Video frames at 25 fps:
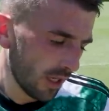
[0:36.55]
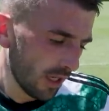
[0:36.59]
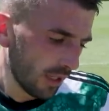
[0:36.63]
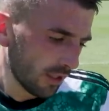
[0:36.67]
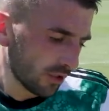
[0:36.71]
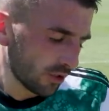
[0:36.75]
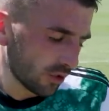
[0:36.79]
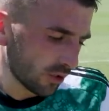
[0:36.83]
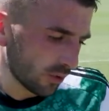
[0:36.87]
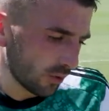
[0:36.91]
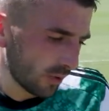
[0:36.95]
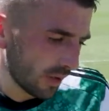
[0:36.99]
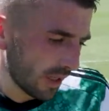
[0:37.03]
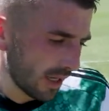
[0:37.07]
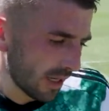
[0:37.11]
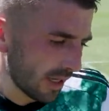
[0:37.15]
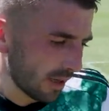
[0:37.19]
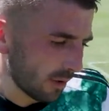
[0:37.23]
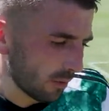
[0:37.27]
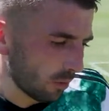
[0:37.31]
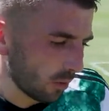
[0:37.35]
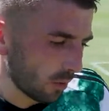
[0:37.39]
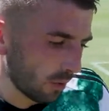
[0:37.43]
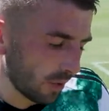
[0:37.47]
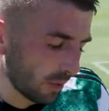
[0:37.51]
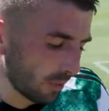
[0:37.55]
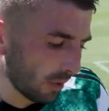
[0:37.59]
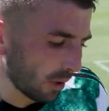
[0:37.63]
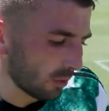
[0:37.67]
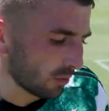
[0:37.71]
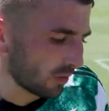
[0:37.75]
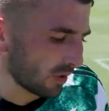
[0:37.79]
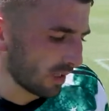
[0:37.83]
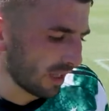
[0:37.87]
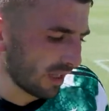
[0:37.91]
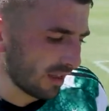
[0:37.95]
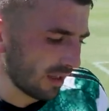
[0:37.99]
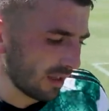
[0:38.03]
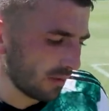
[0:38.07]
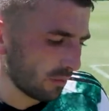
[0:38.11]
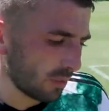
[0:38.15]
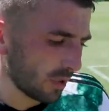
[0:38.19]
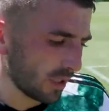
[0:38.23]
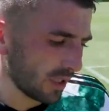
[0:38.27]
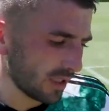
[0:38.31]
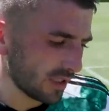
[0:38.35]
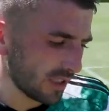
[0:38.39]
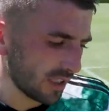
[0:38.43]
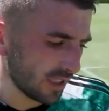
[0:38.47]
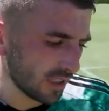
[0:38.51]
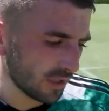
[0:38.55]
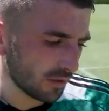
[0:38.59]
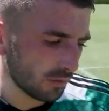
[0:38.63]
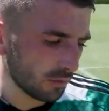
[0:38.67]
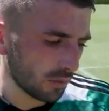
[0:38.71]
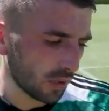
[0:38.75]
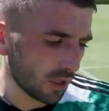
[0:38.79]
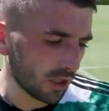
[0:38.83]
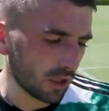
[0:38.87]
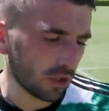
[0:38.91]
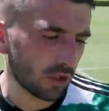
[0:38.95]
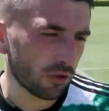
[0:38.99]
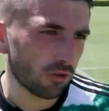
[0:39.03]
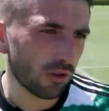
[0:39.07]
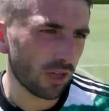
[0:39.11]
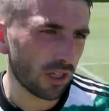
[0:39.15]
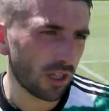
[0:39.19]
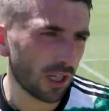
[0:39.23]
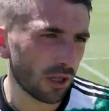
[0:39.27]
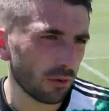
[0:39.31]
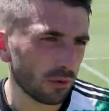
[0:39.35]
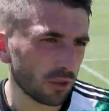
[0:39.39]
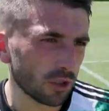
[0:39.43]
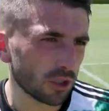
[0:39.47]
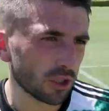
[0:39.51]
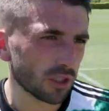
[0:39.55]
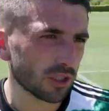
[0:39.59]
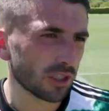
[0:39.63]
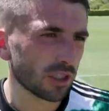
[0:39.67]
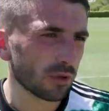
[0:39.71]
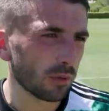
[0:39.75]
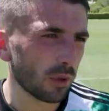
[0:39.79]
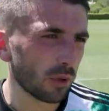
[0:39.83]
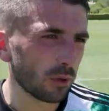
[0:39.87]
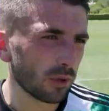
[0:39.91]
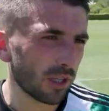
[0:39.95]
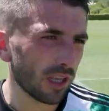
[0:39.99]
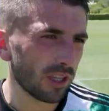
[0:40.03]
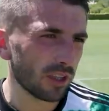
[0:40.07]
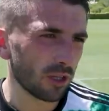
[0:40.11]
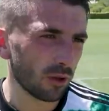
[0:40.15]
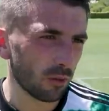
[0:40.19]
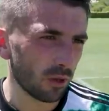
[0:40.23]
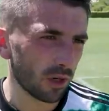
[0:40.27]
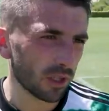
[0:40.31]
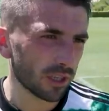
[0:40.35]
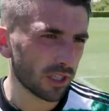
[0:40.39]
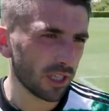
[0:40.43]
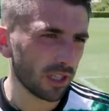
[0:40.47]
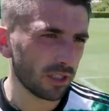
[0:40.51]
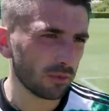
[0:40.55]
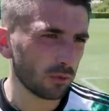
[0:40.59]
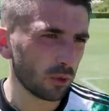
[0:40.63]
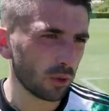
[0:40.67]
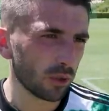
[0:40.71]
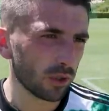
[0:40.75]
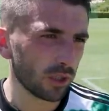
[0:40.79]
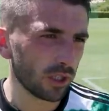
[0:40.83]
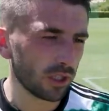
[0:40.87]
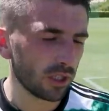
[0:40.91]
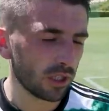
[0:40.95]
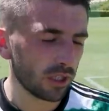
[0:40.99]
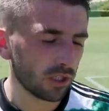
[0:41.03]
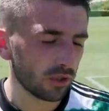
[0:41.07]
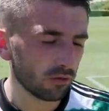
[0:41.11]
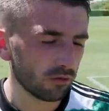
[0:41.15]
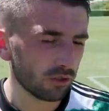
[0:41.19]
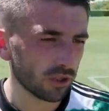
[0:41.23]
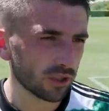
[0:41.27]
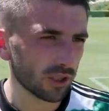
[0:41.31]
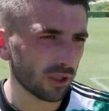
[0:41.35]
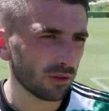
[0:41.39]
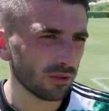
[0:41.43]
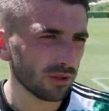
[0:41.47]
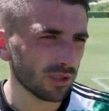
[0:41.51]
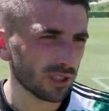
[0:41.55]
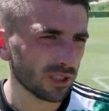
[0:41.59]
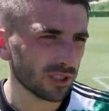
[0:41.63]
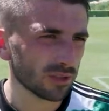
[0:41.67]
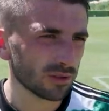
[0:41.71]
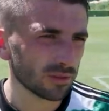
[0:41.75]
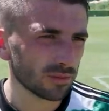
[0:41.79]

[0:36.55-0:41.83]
So uh, we'll be building that in pre-season. But right now, it's just about getting the work in more than results.